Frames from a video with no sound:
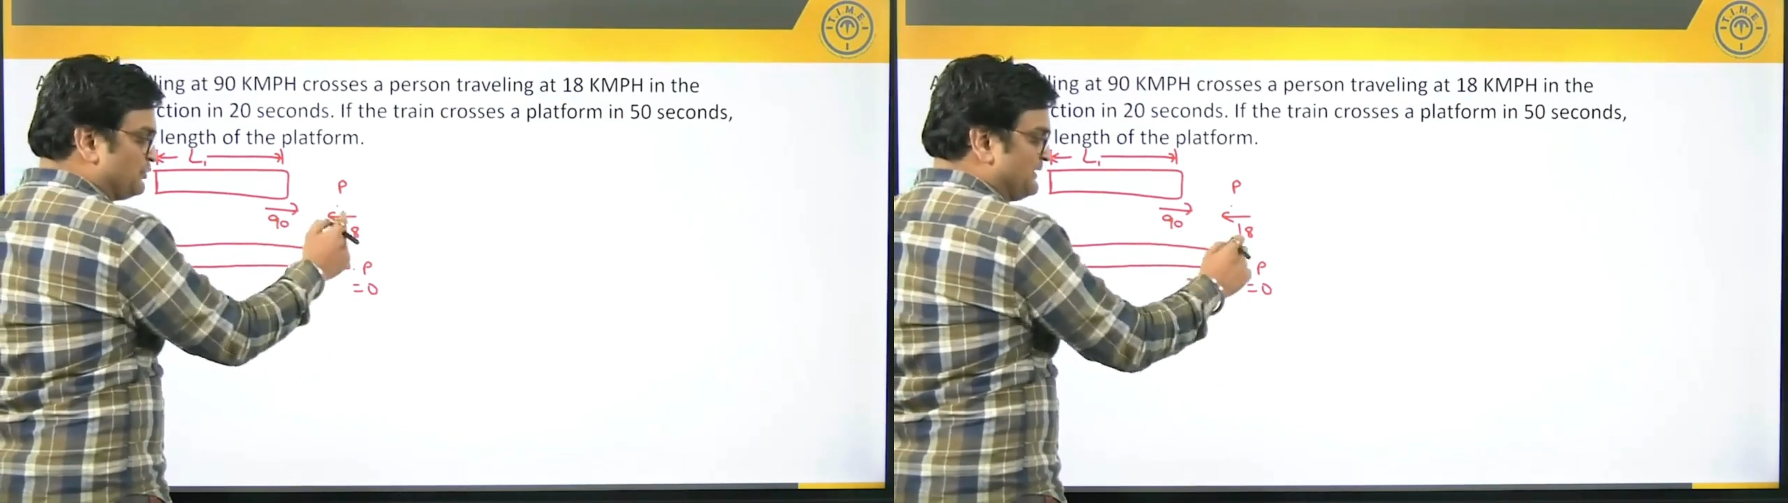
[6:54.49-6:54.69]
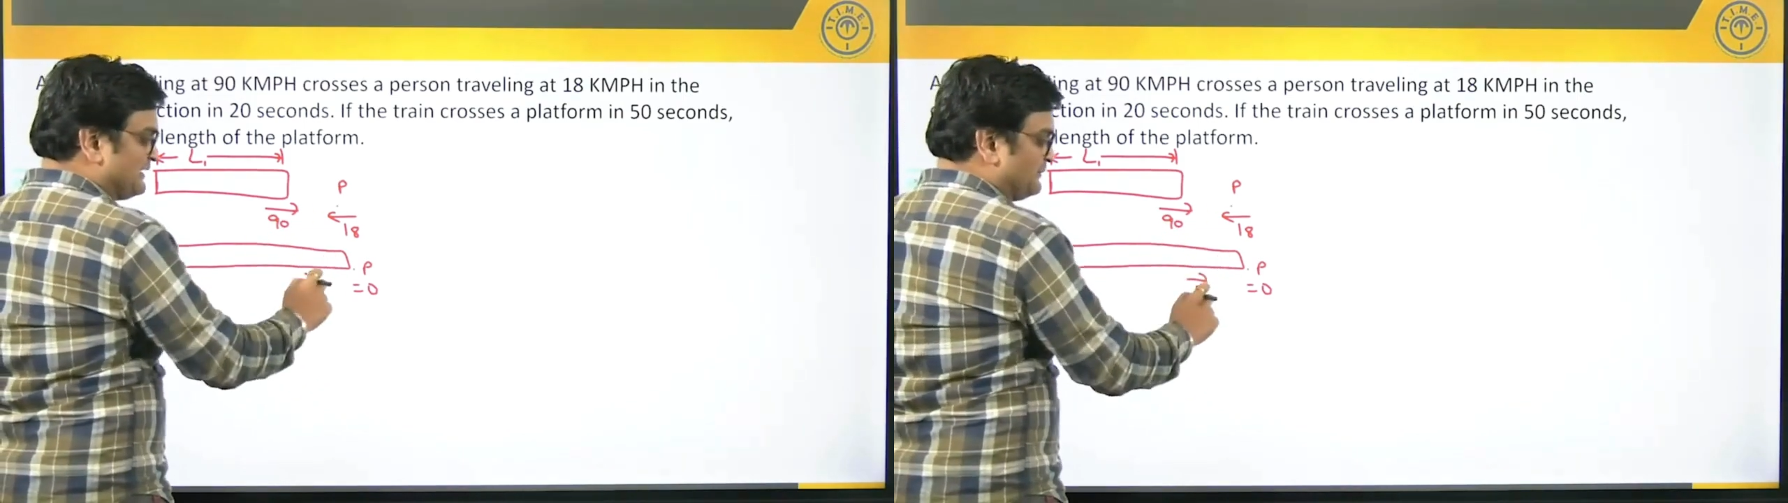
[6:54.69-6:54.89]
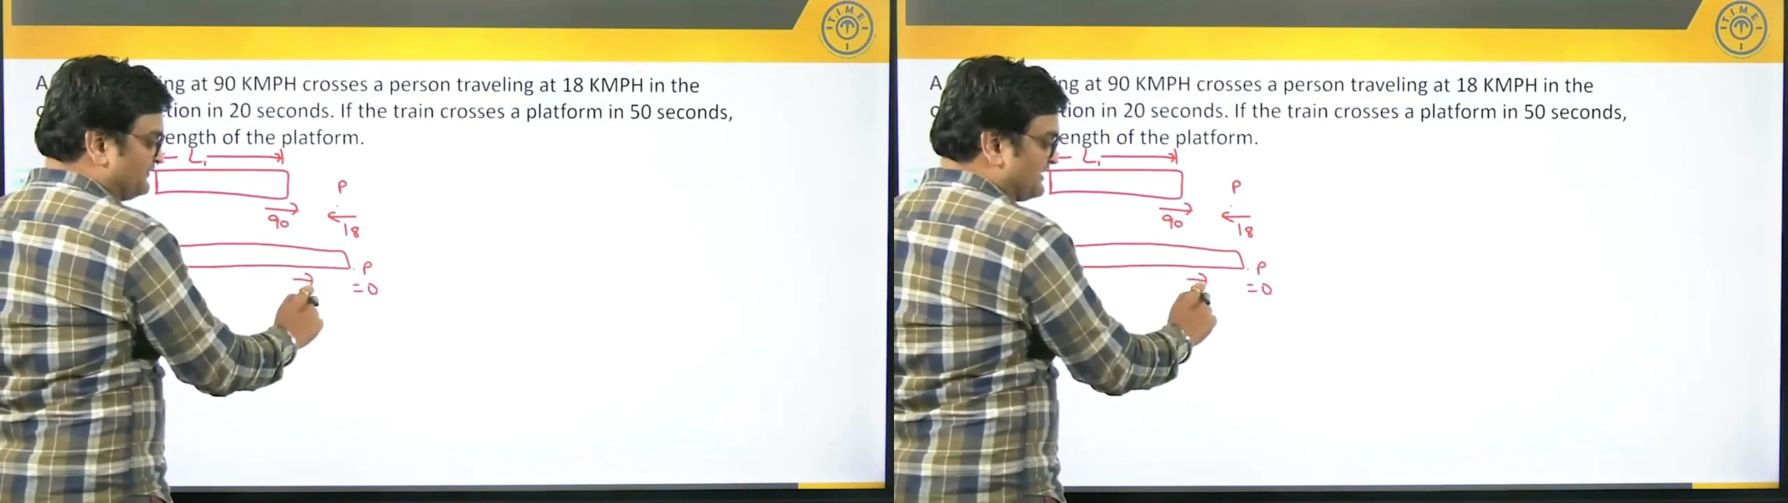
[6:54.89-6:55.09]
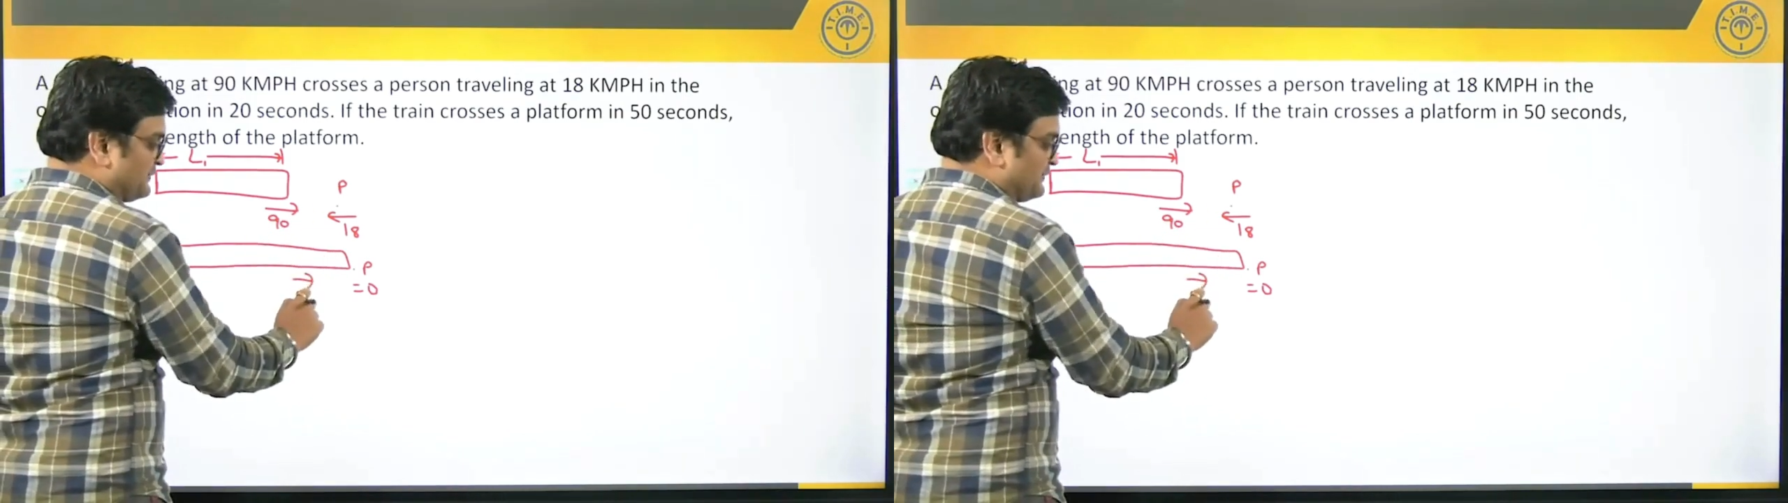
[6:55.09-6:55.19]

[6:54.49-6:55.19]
be sum of the